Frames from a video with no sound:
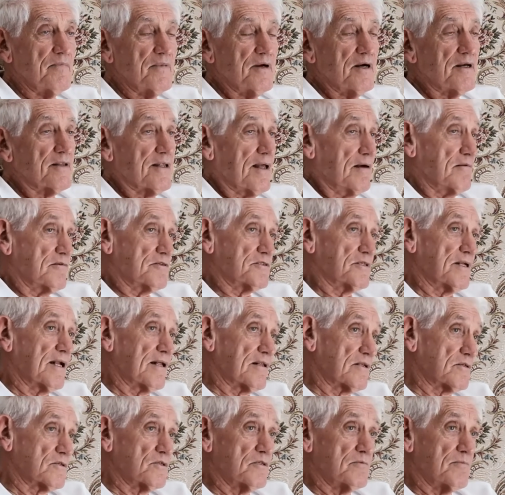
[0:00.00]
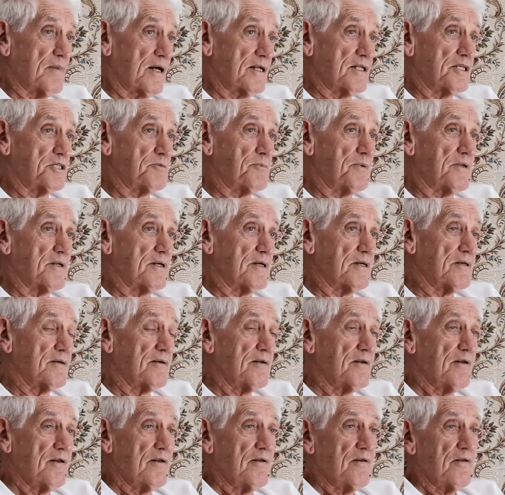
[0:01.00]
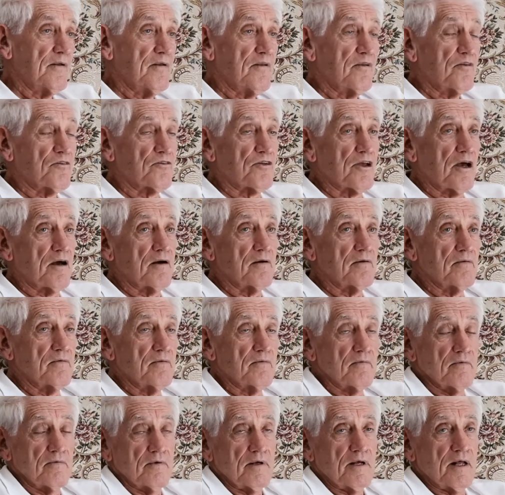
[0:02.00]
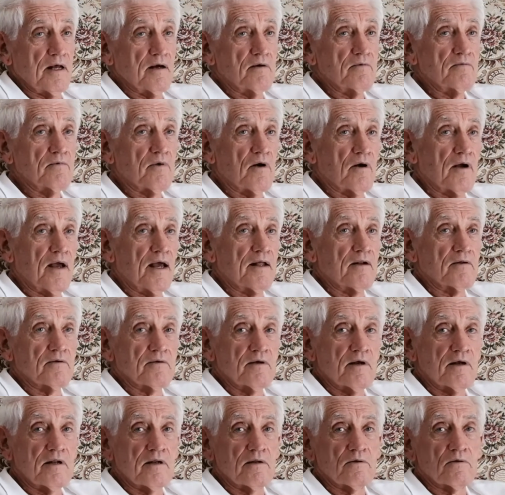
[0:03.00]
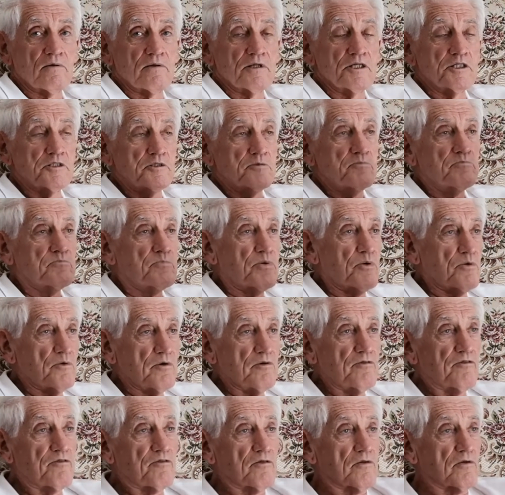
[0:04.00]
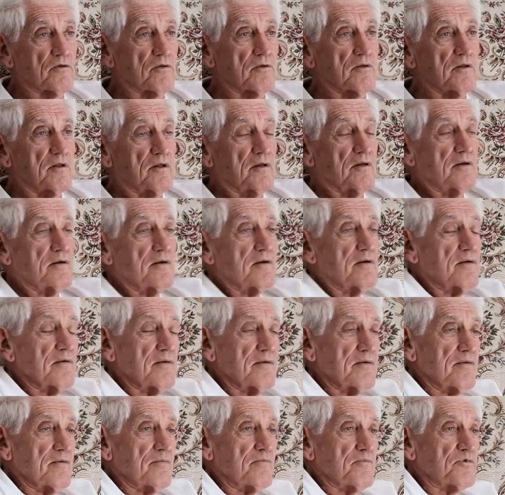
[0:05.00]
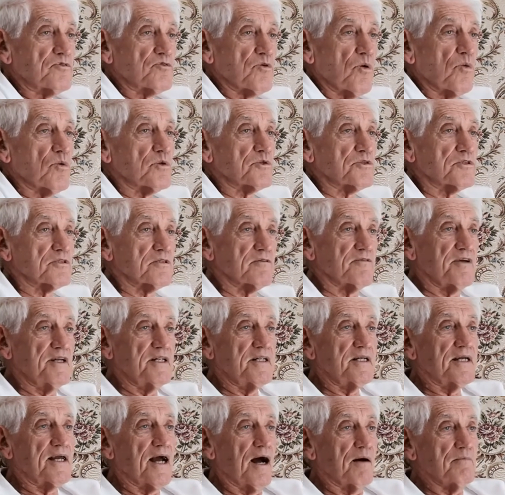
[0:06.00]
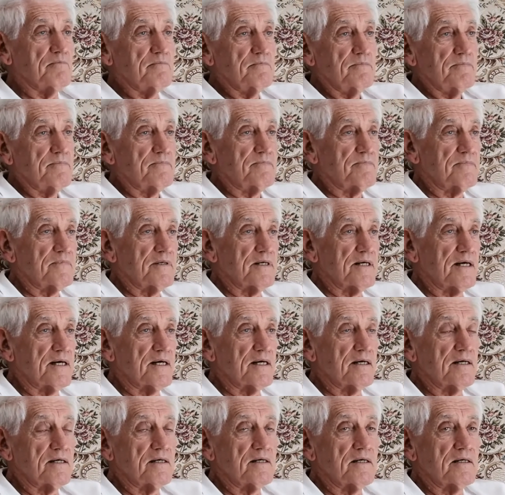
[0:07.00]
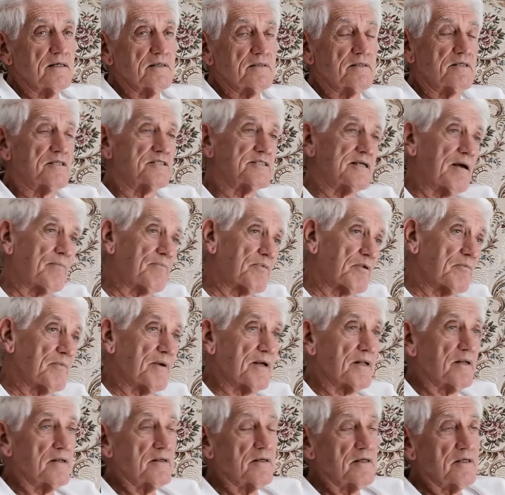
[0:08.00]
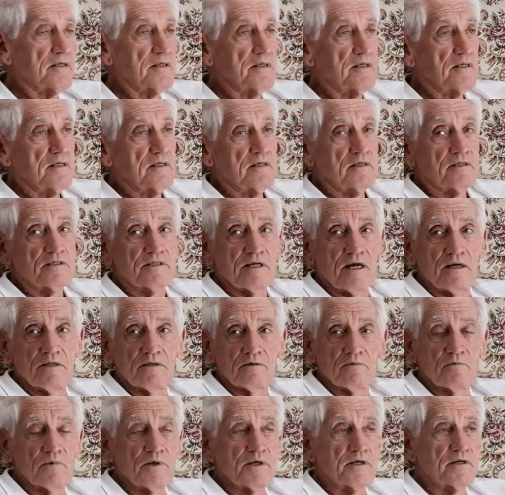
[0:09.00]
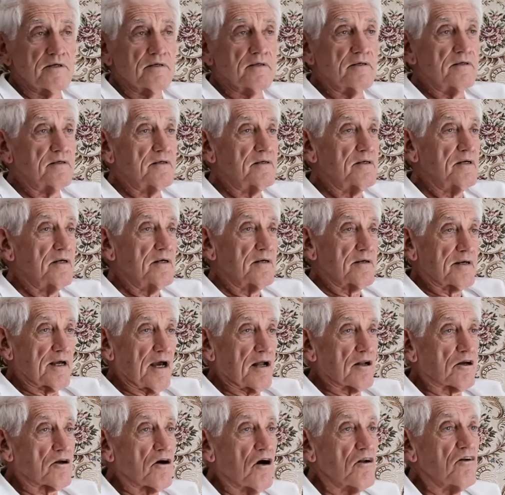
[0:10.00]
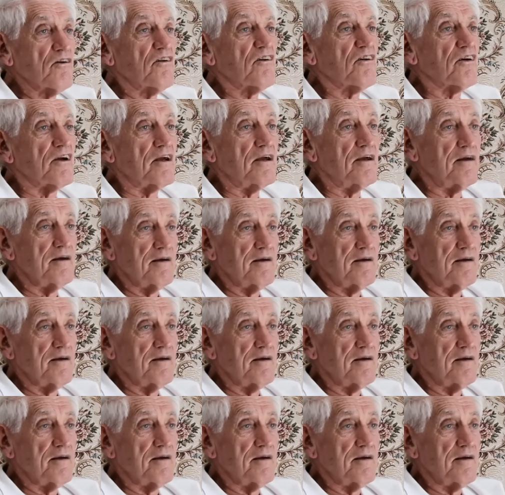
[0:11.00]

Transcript: And that was another good money spinner. So, you know, I had all these peripheral sources of income to supplement so that we could go to Cotton Tree.